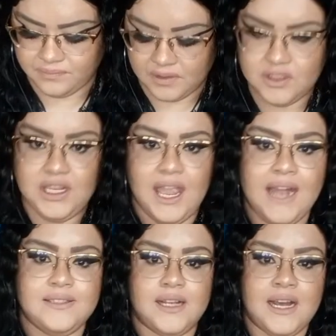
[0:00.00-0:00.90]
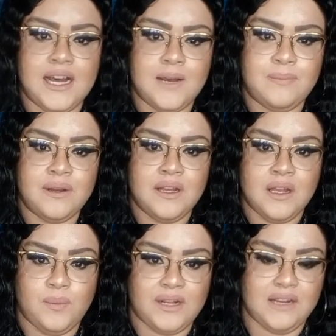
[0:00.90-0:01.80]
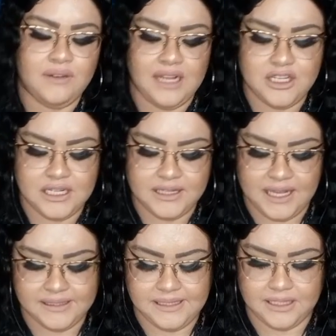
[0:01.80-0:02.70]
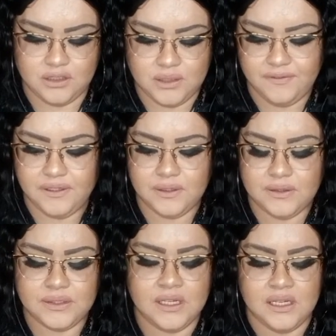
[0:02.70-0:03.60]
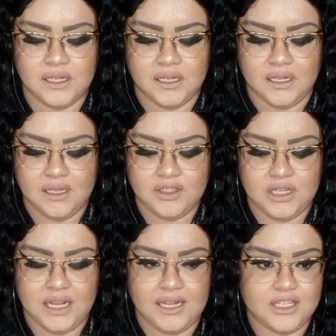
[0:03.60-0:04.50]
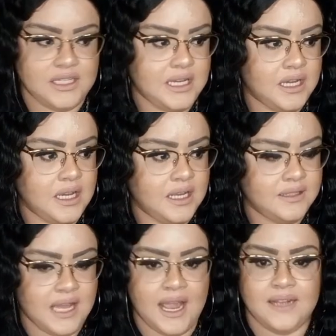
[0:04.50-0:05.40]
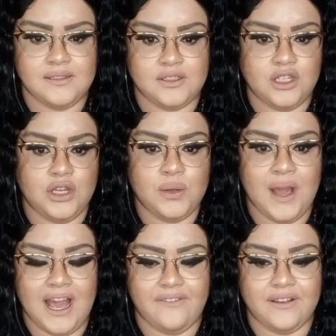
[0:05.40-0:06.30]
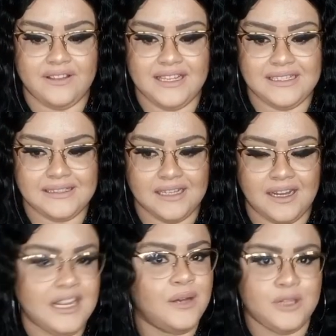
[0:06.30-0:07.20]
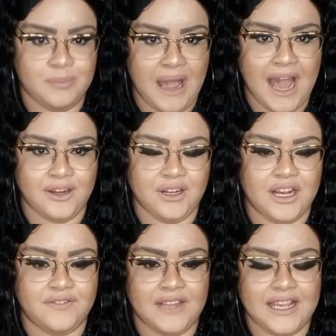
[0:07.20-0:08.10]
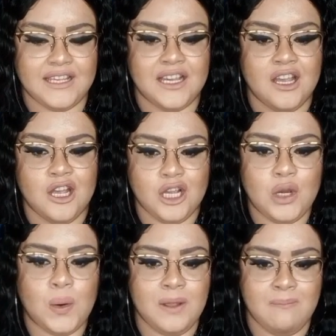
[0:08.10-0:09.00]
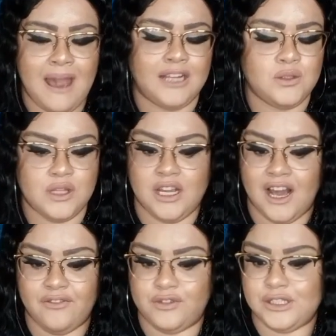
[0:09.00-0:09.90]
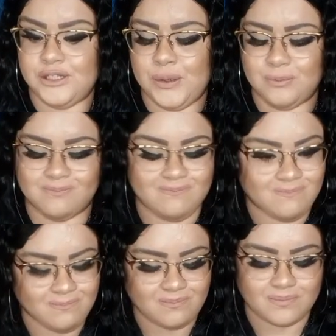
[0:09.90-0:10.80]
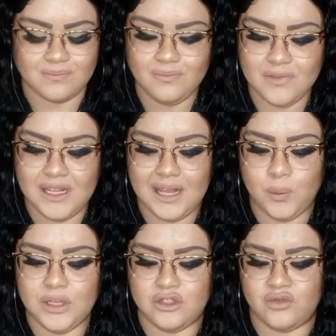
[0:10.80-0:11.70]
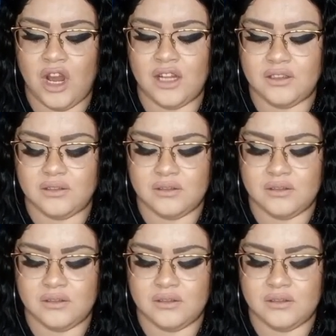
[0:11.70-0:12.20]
She ends up, whenever allegedly things get too difficult, she allegedly tends to have this unhealthy pattern of like going back to the comfort zone, like withdrawn.